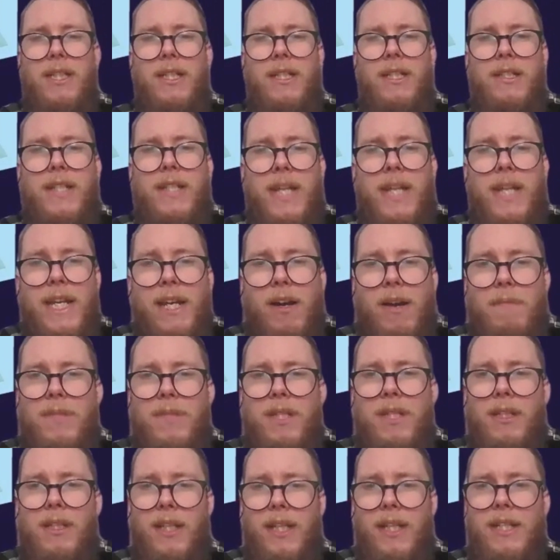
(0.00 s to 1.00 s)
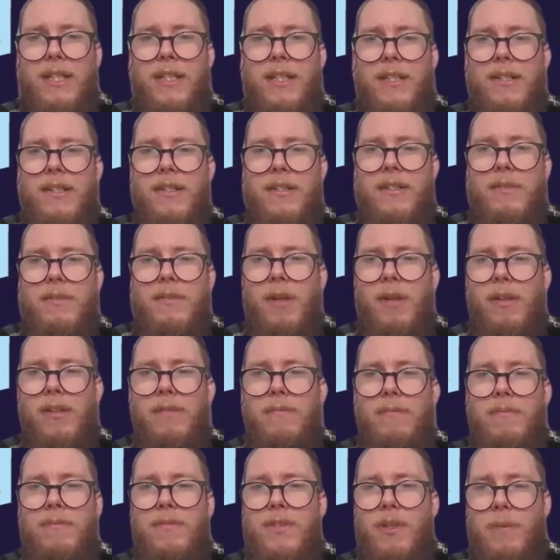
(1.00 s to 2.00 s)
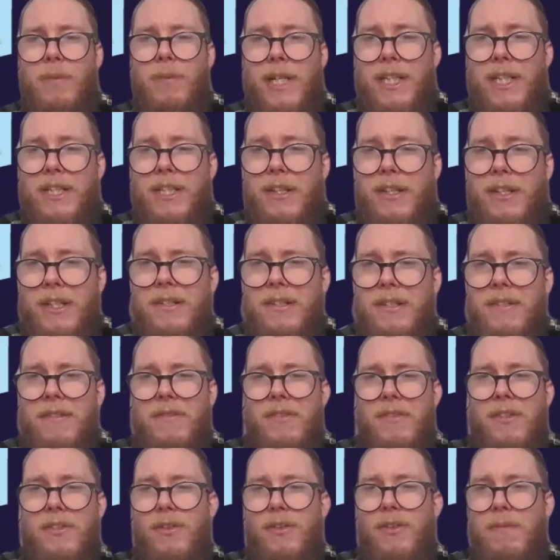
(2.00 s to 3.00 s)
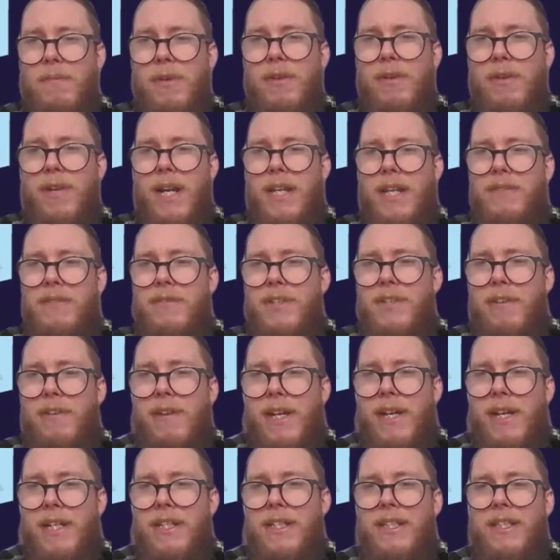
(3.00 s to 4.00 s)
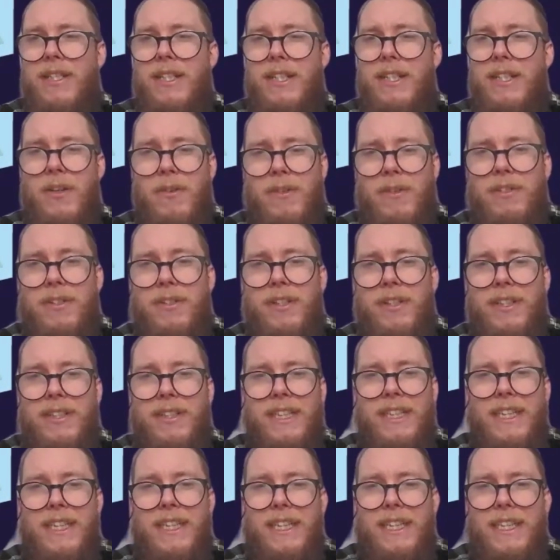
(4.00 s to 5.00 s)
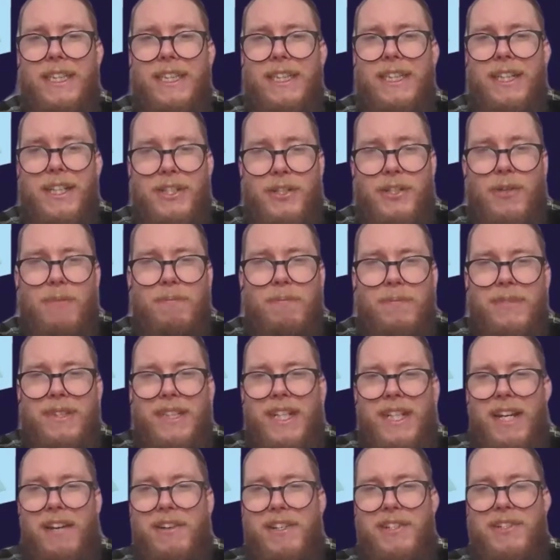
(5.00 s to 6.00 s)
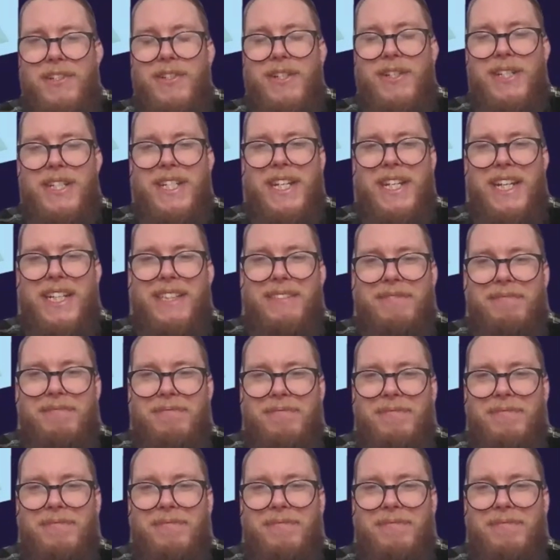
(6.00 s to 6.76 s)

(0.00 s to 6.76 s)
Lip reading: Today, I'm delighted to welcome Dominic Dugan, Group Creative Director at Oktra. Hi, Dom. How are you doing today?